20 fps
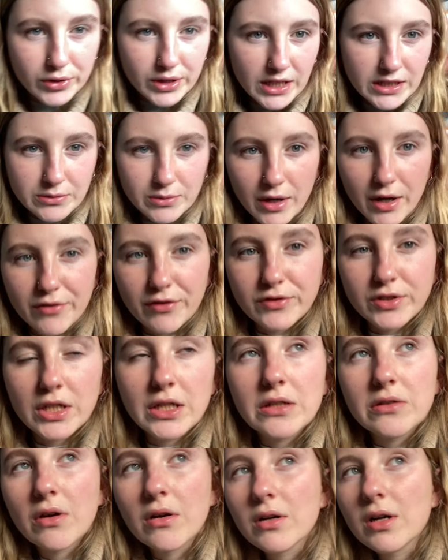days worth of
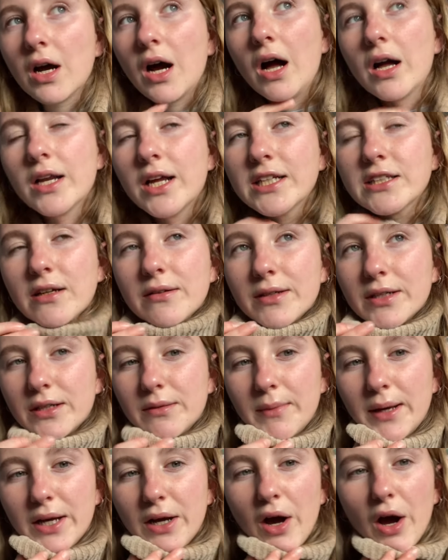chili con carne, so I'm gonna
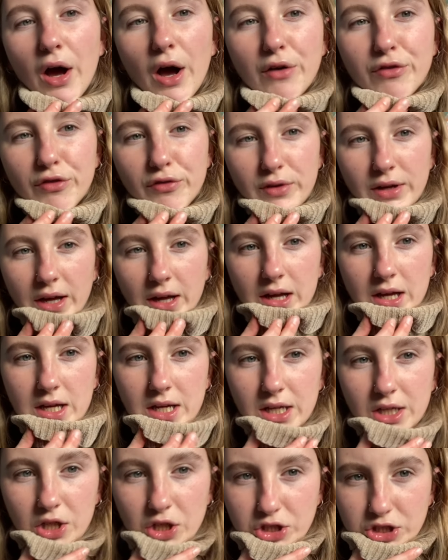make half of it
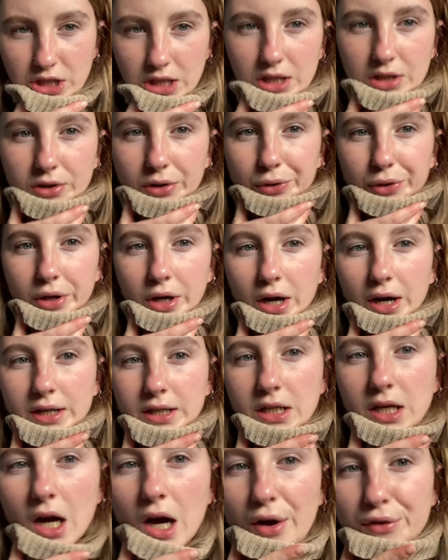chili con
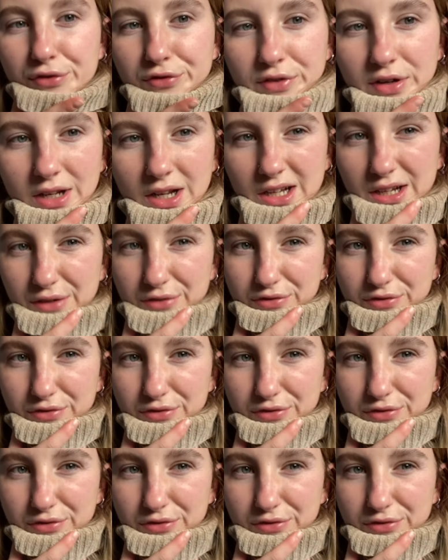carne, half of it like a